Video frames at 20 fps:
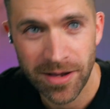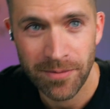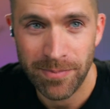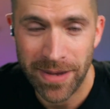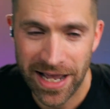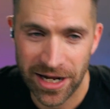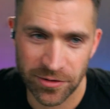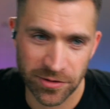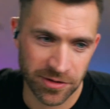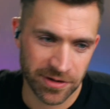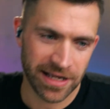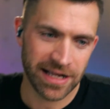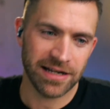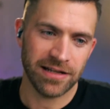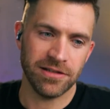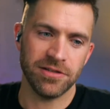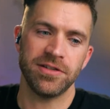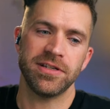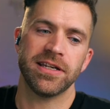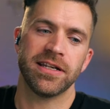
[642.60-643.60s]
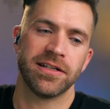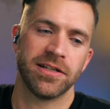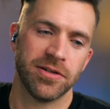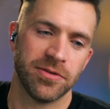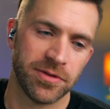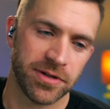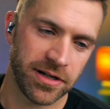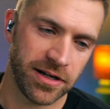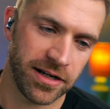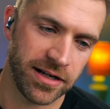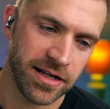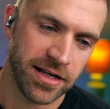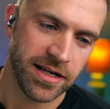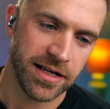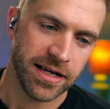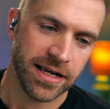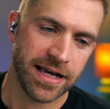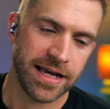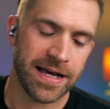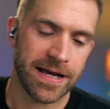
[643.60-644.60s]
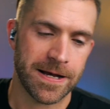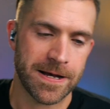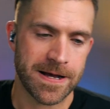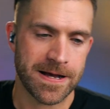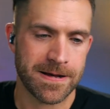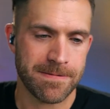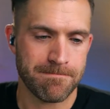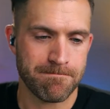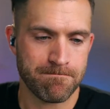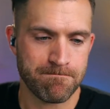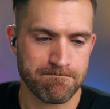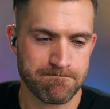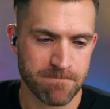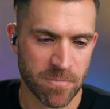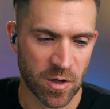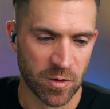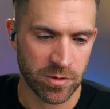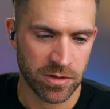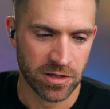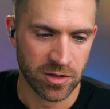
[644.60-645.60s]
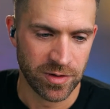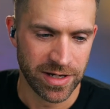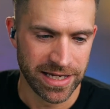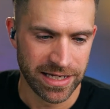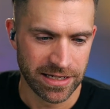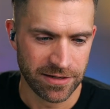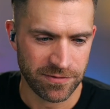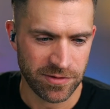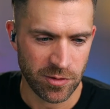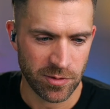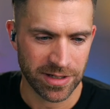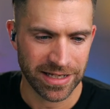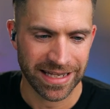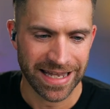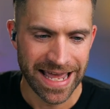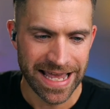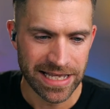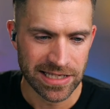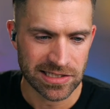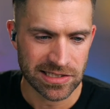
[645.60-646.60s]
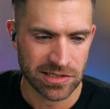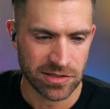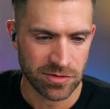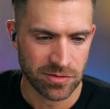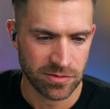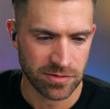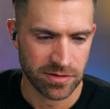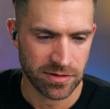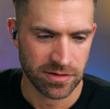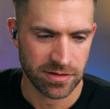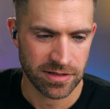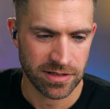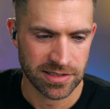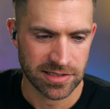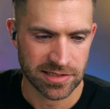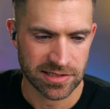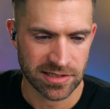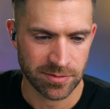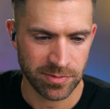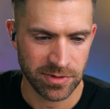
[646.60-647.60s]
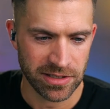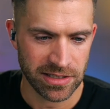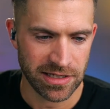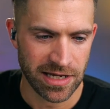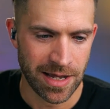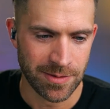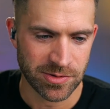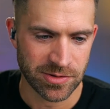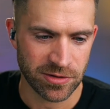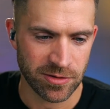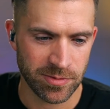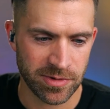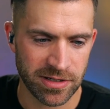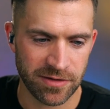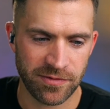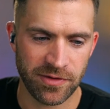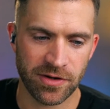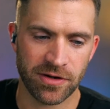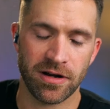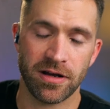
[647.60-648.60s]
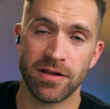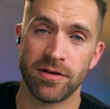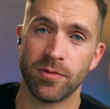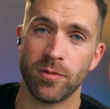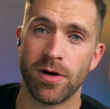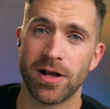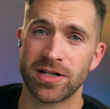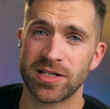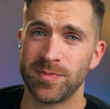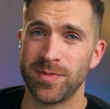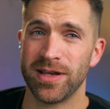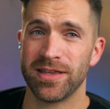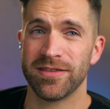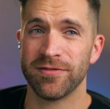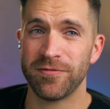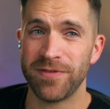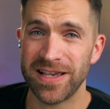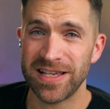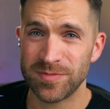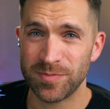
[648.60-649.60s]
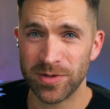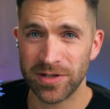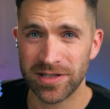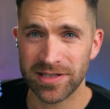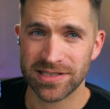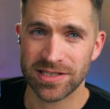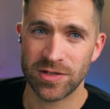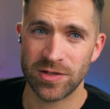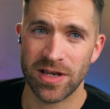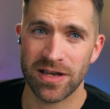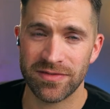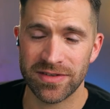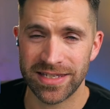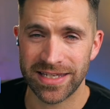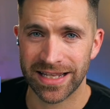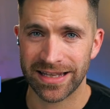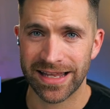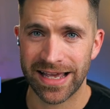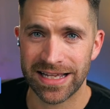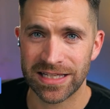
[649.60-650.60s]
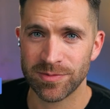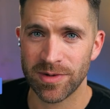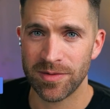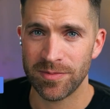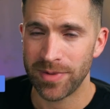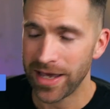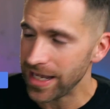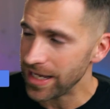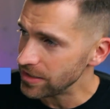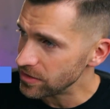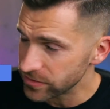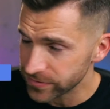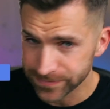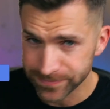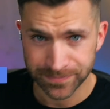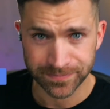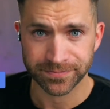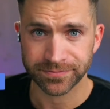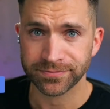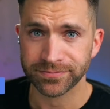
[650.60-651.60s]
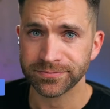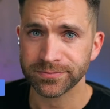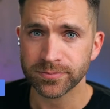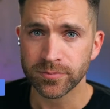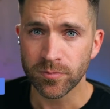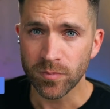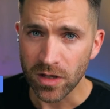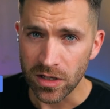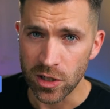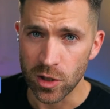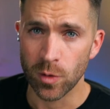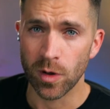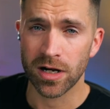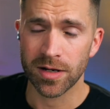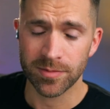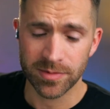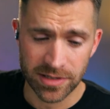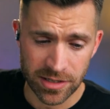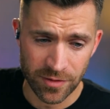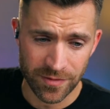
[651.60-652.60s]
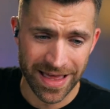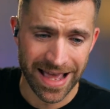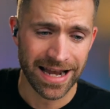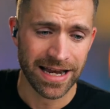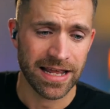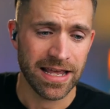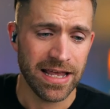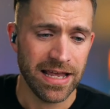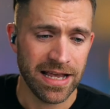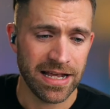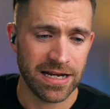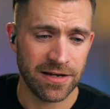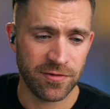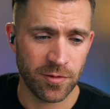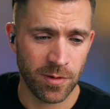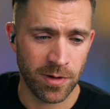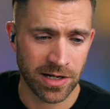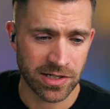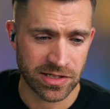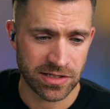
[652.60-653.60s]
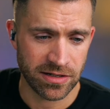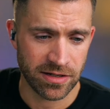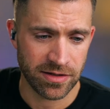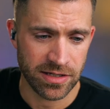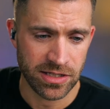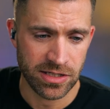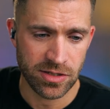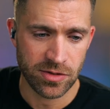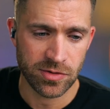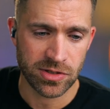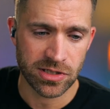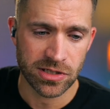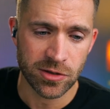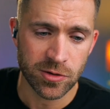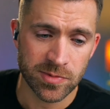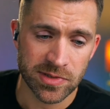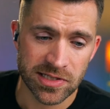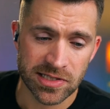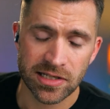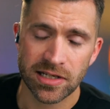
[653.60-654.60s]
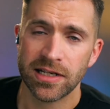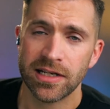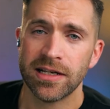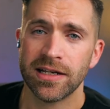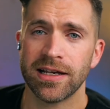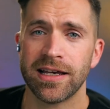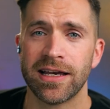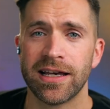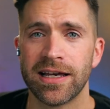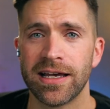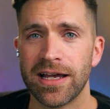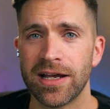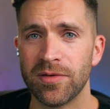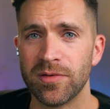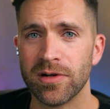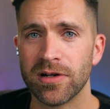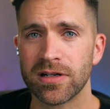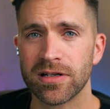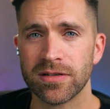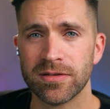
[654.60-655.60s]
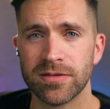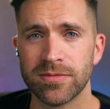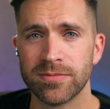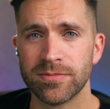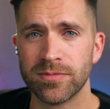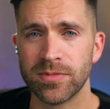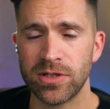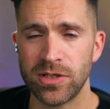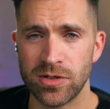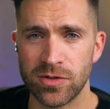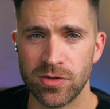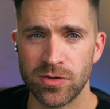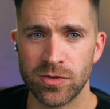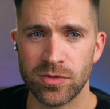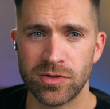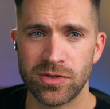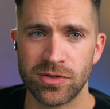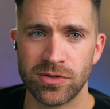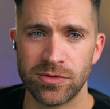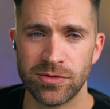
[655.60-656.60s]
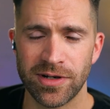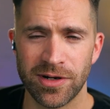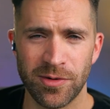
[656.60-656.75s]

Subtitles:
back row hallelujah going on. Real quick, if you would like to, this is completely optional, but if you're watching me on the Facebooks and you haven't yet liked my page, you're welcome to do that. And if you're watching on the YouTubes, I welcome you to,